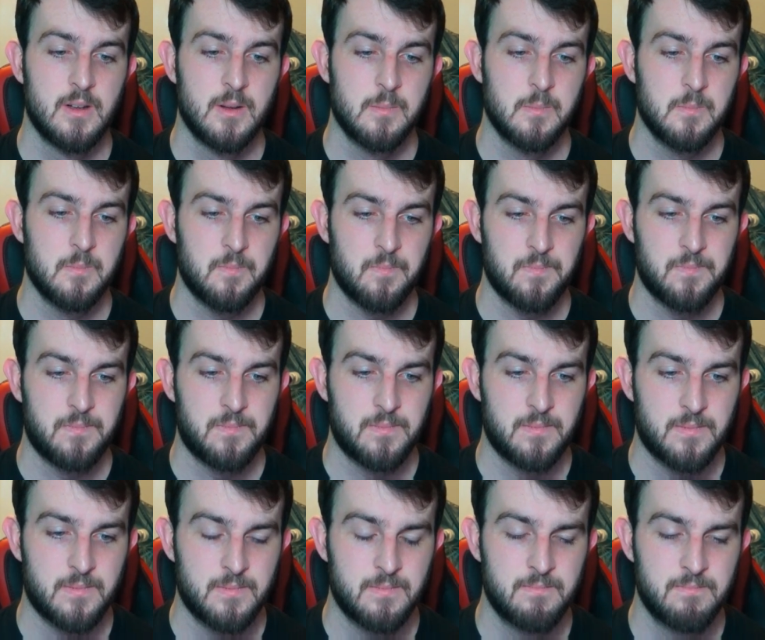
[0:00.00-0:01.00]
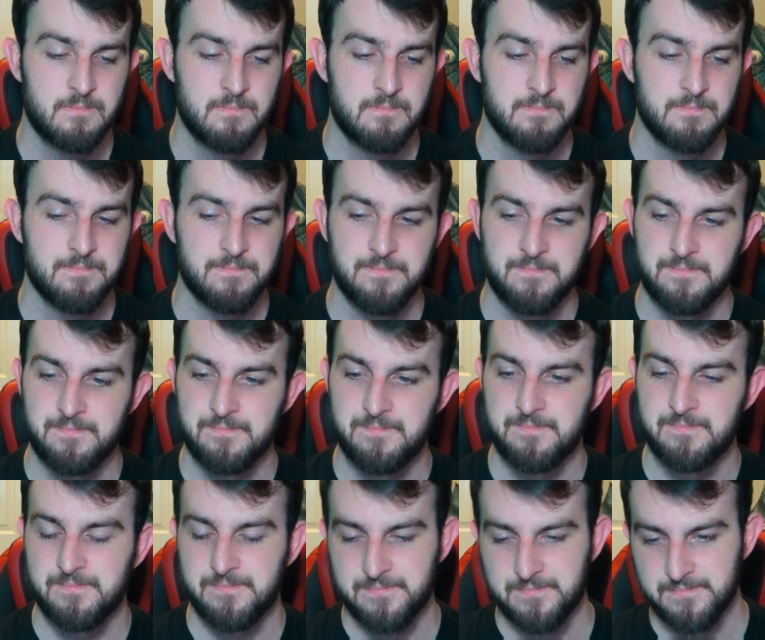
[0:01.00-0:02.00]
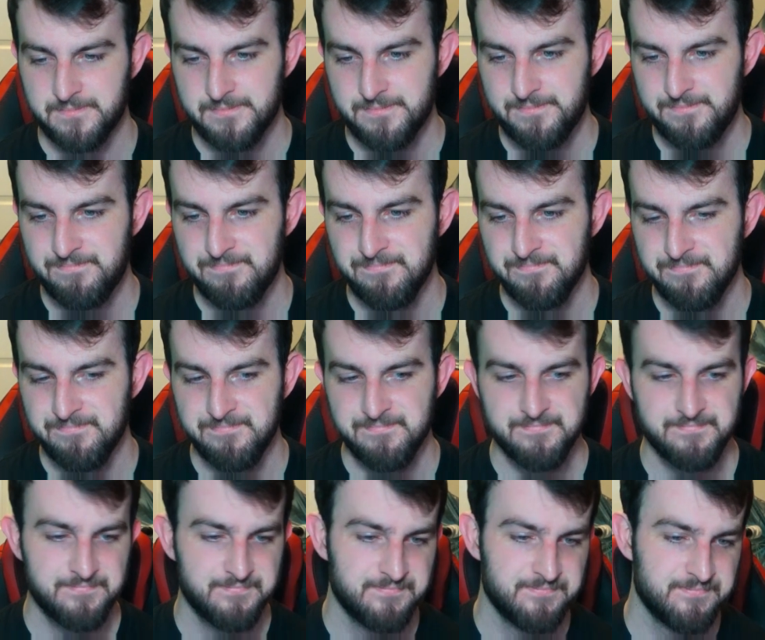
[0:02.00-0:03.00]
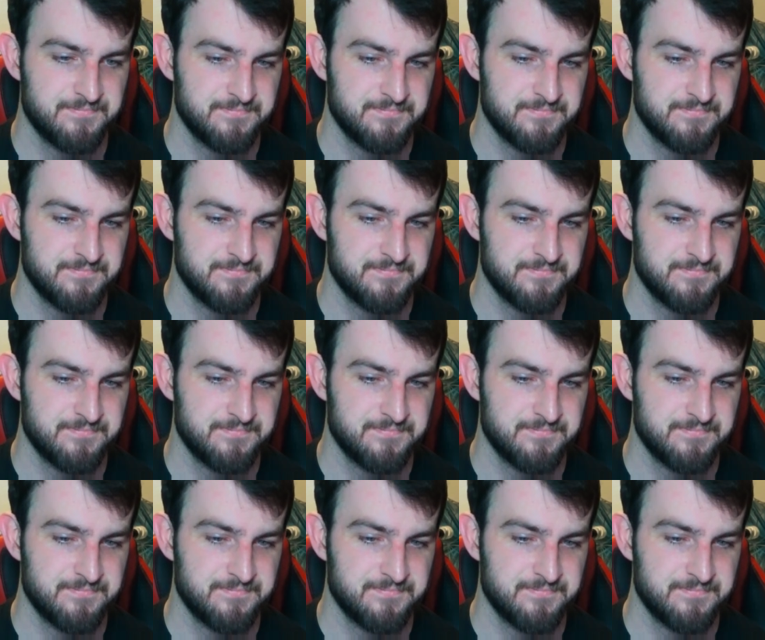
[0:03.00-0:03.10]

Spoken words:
(silence)